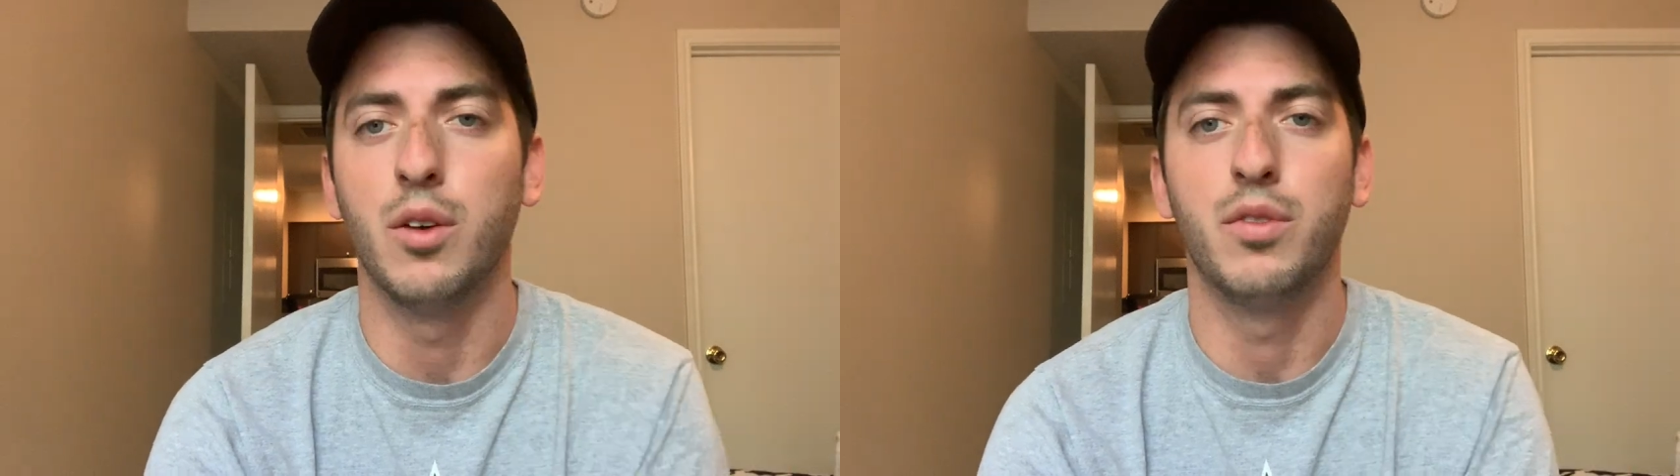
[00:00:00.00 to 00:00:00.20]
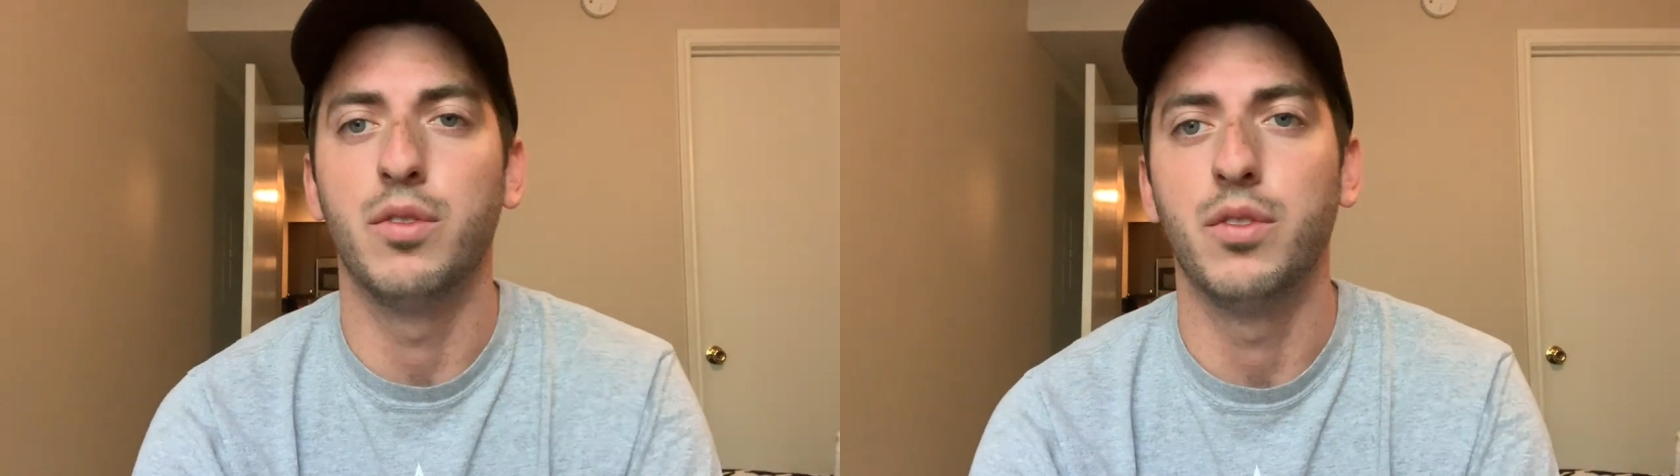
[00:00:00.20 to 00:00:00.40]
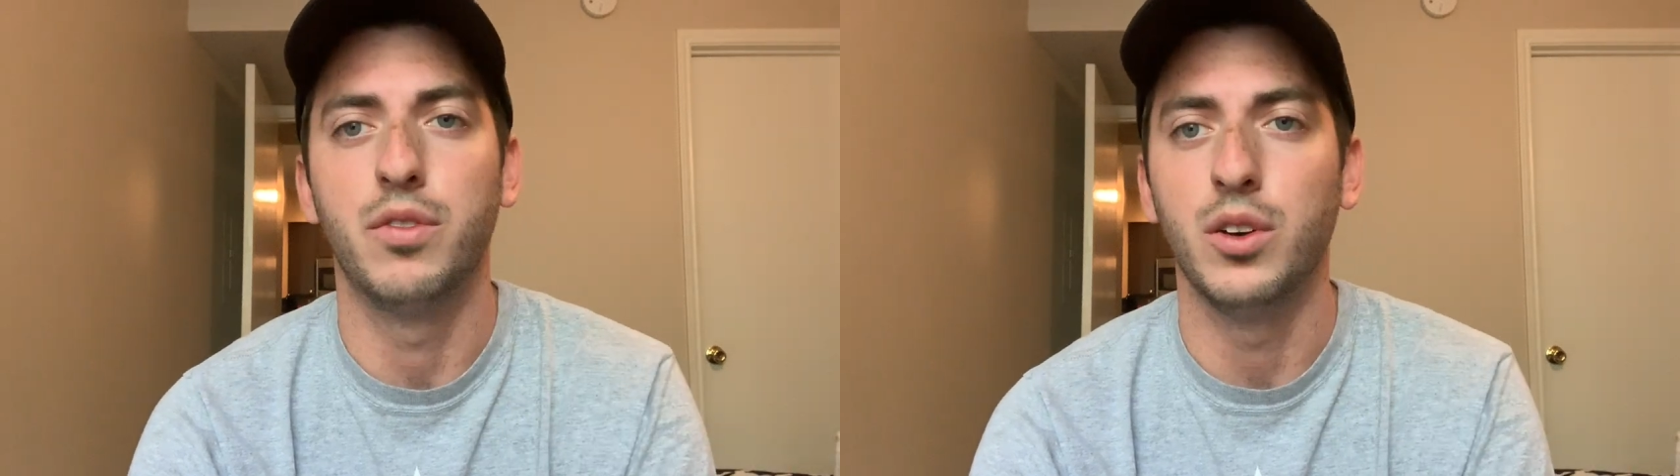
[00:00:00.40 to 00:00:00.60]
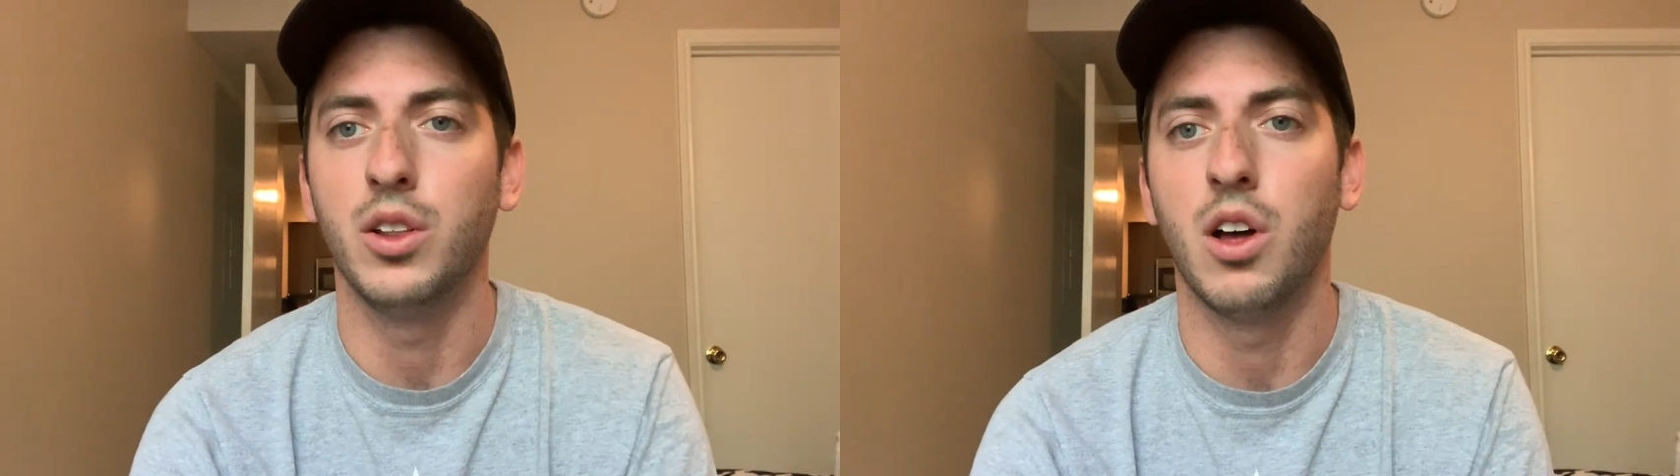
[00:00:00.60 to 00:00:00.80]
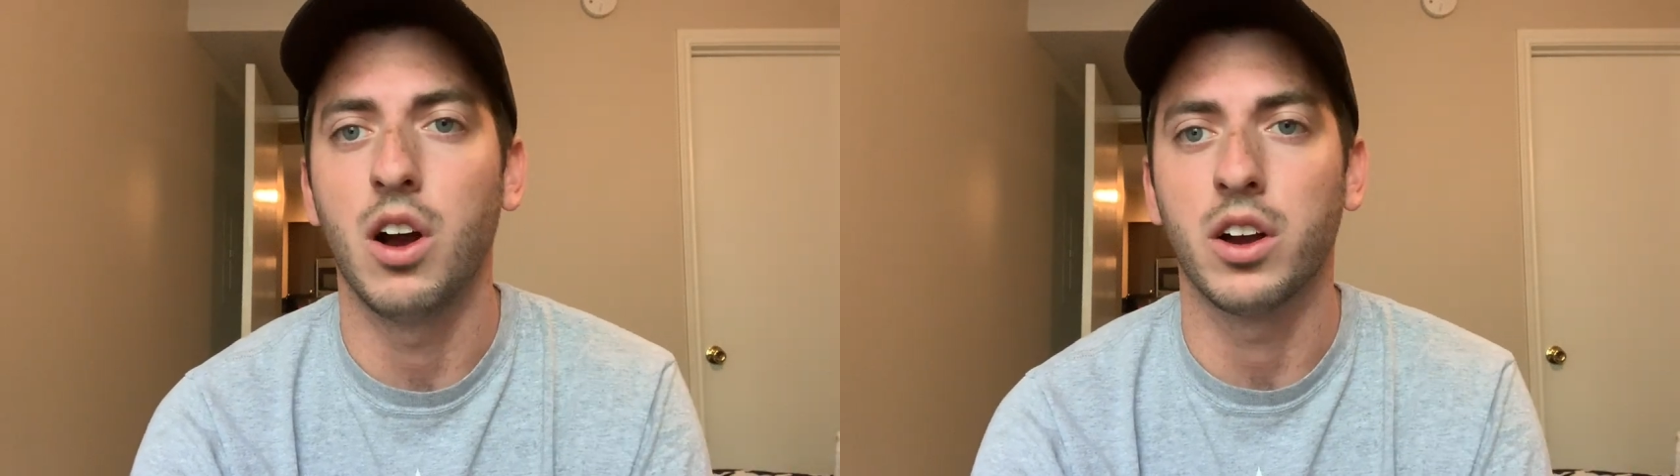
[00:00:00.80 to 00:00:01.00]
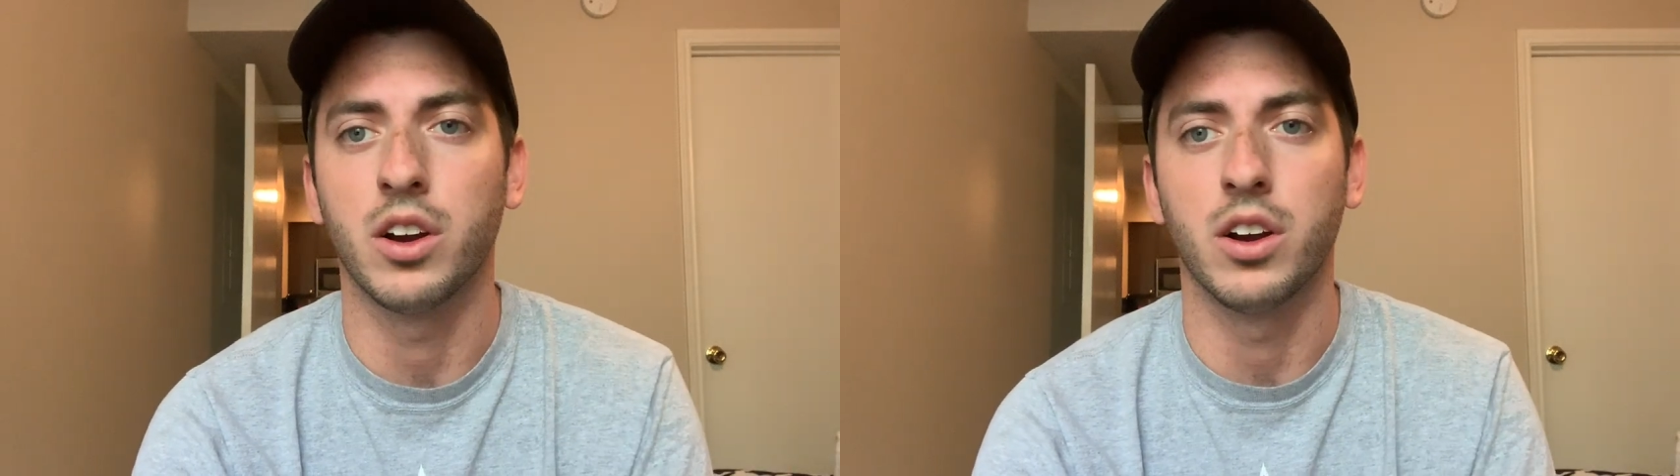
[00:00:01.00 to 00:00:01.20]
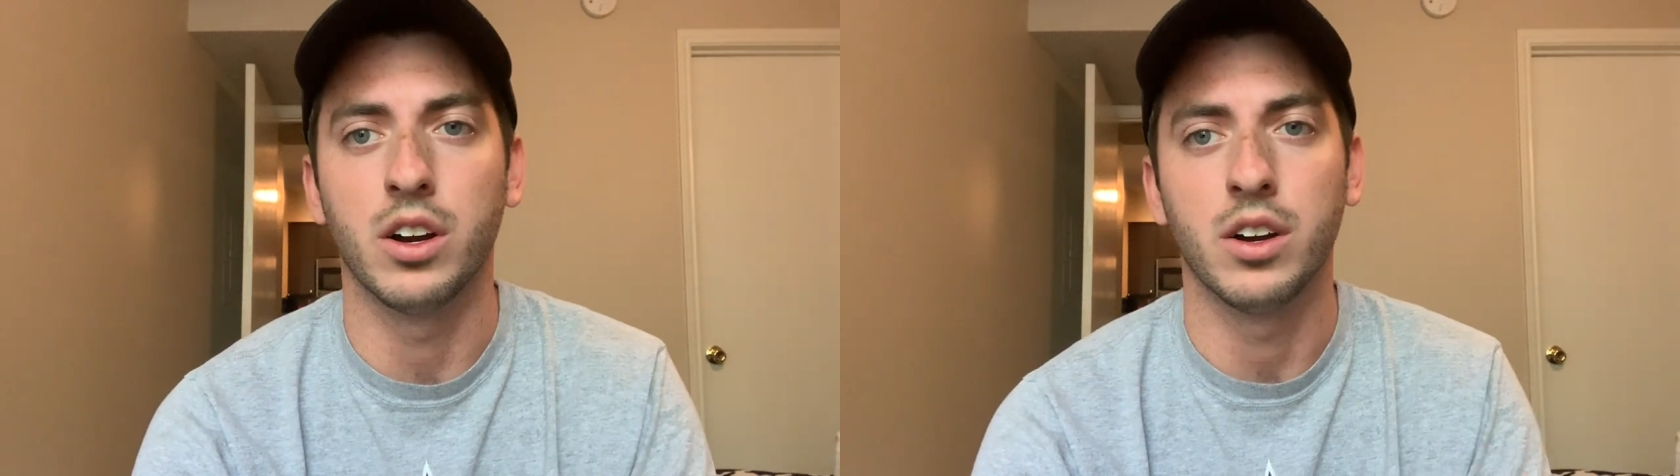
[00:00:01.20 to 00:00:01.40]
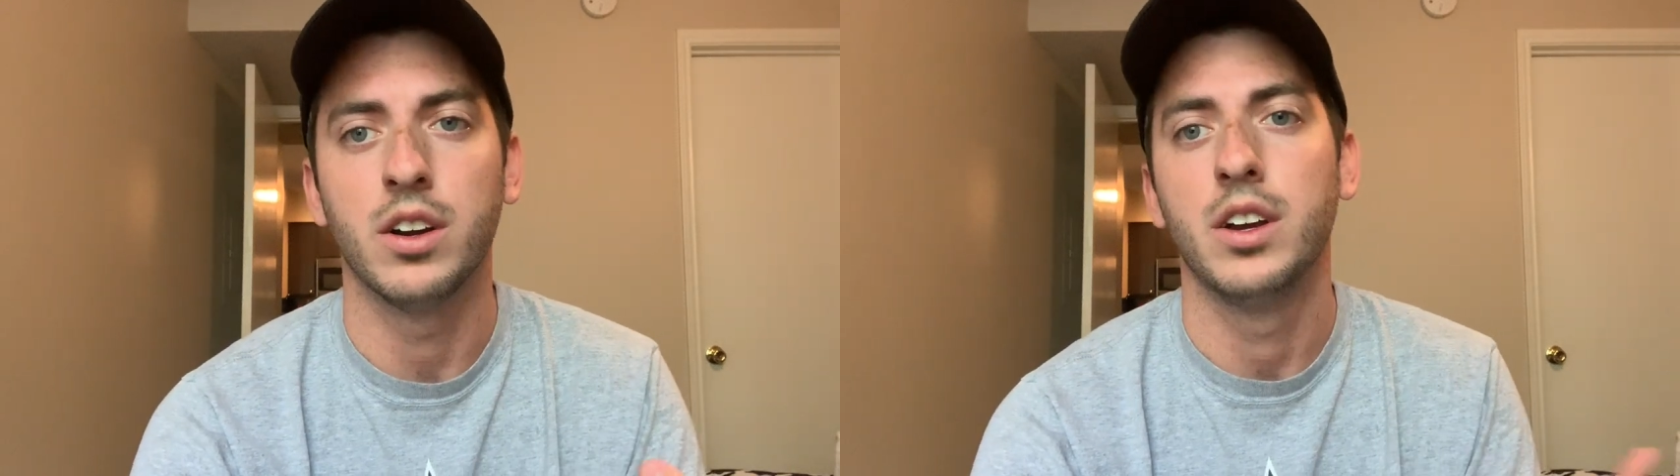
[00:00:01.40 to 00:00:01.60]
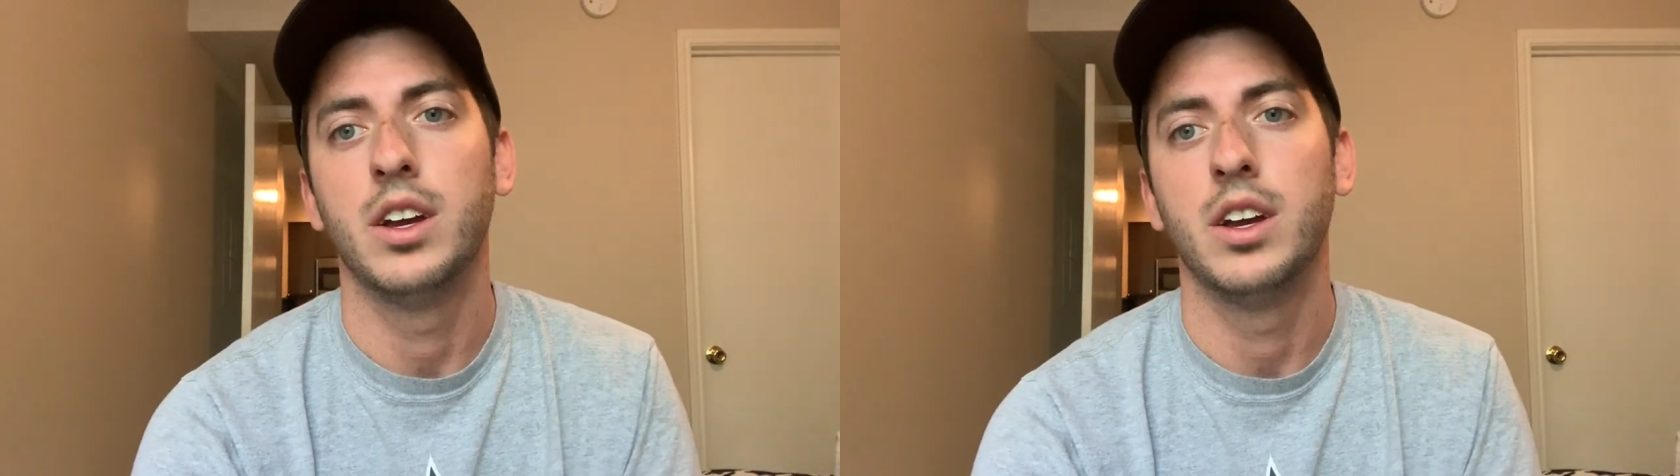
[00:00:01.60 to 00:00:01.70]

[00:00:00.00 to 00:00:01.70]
you know, Foot Locker,